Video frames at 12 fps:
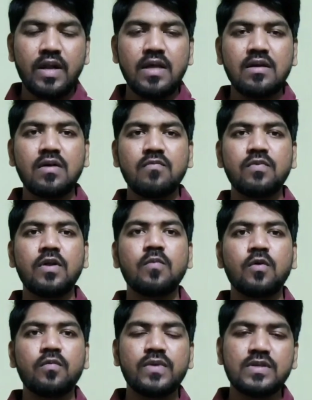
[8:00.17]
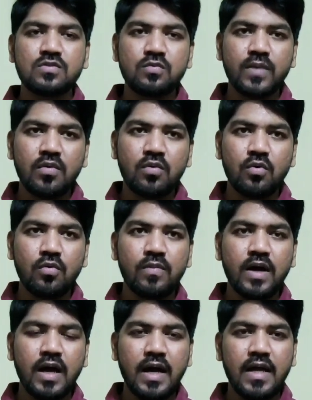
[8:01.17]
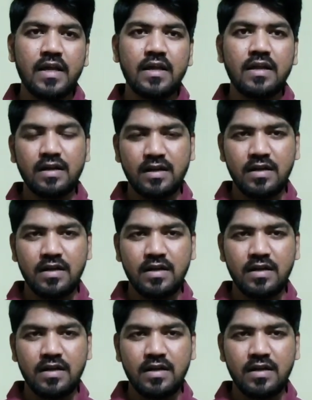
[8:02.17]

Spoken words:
I come from office to my home, I